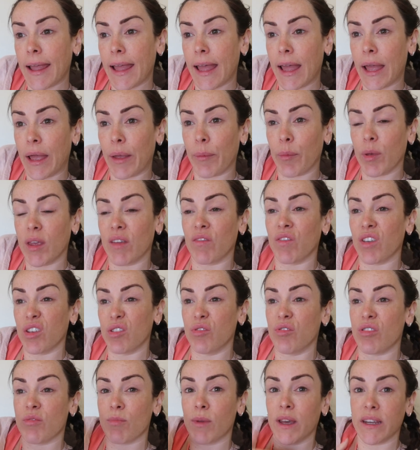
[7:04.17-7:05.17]
If you
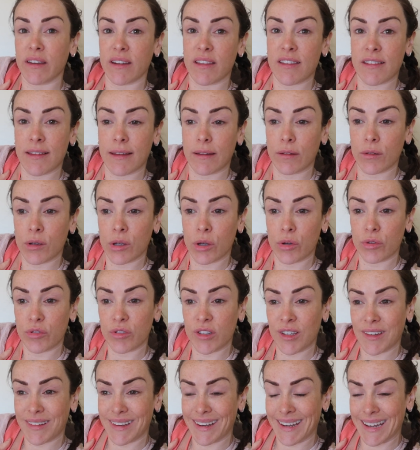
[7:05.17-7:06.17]
use my discount
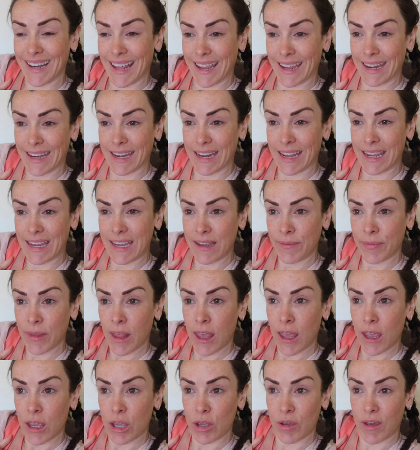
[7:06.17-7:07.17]
code Lainey,
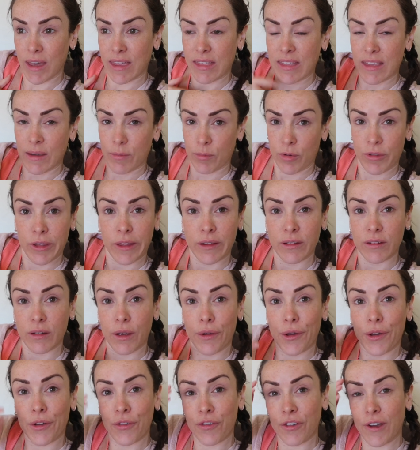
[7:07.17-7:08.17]
you get 10%
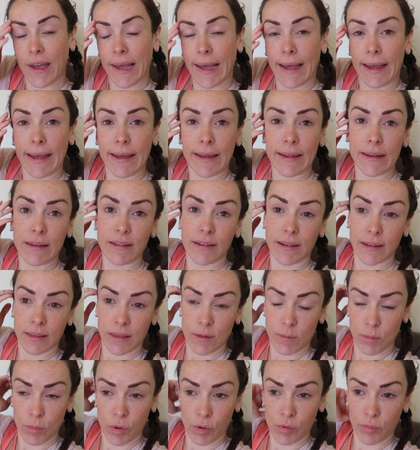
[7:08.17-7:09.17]
off, and at
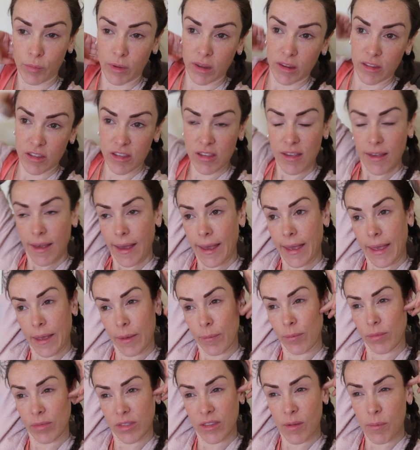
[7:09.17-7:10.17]
the moment,
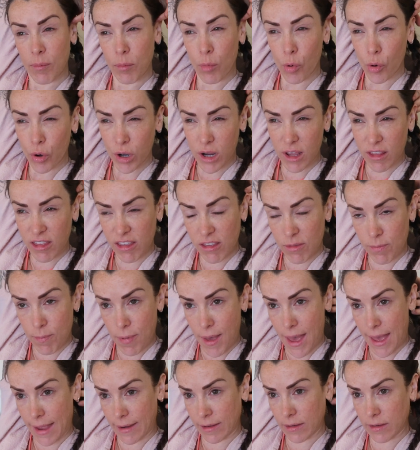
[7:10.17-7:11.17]
the more you
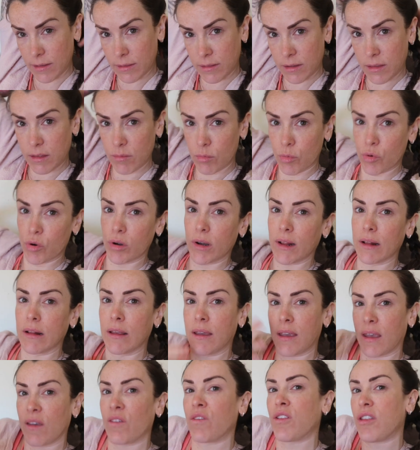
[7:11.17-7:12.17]
spend, the more little
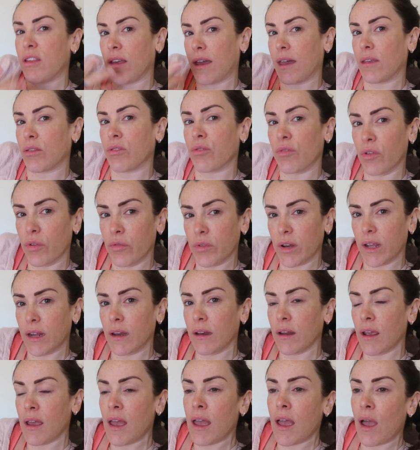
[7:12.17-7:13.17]
gifts you get thrown
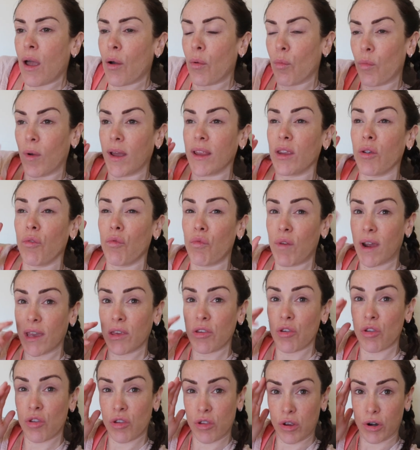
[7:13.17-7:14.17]
in. And when you
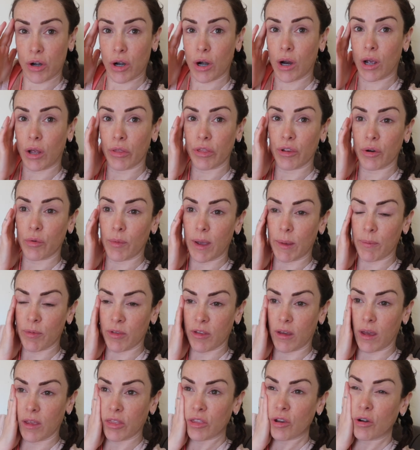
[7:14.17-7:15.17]
register on their
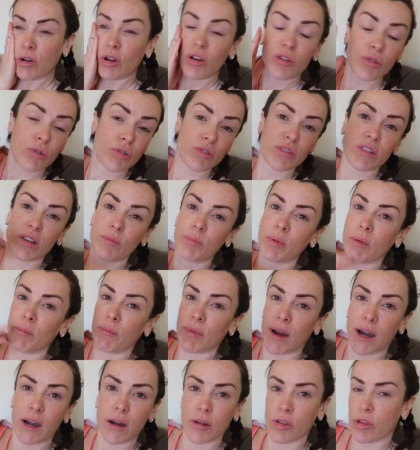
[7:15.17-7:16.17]
website, they're not going to
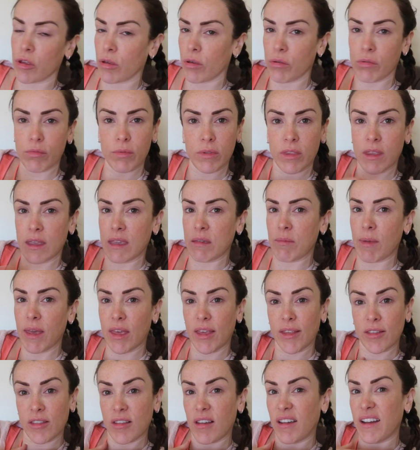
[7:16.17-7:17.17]
bombard you with
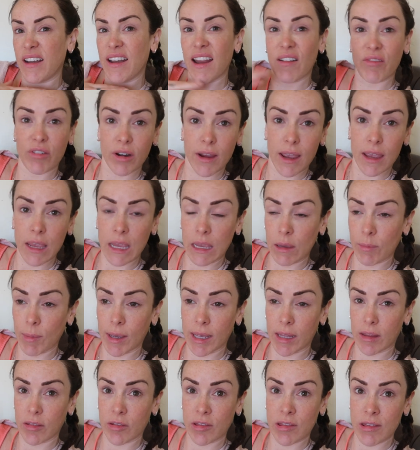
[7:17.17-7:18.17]
emails. I never get
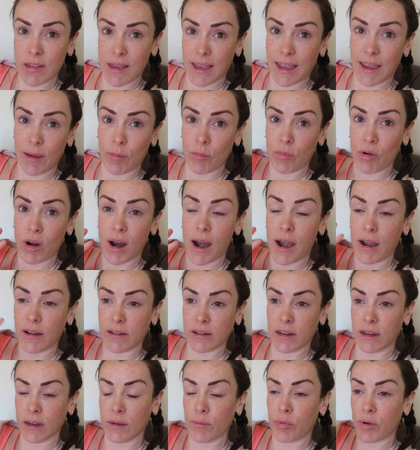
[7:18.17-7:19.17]
emails
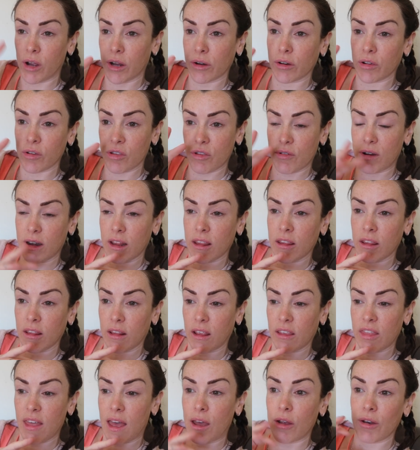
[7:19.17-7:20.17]
regarding products or anything
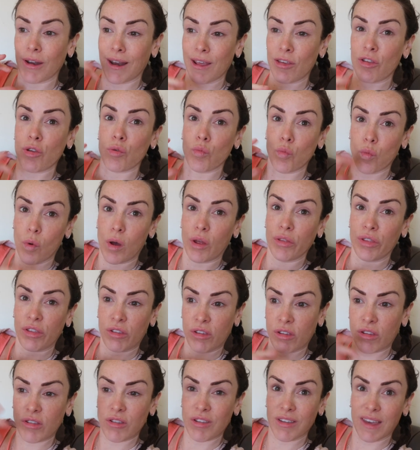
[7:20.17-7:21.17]
like that unless you
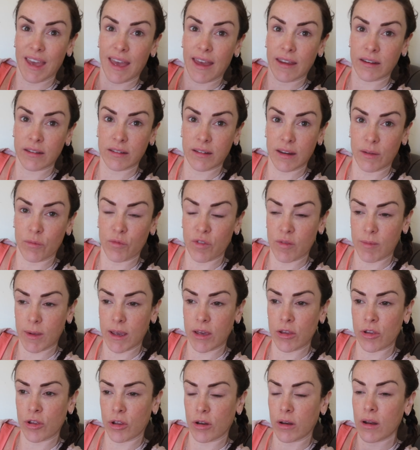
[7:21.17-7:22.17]
want to get
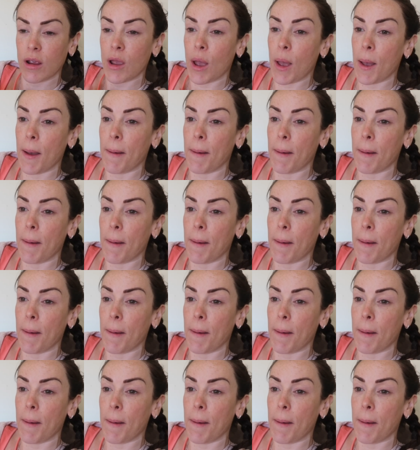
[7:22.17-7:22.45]
information.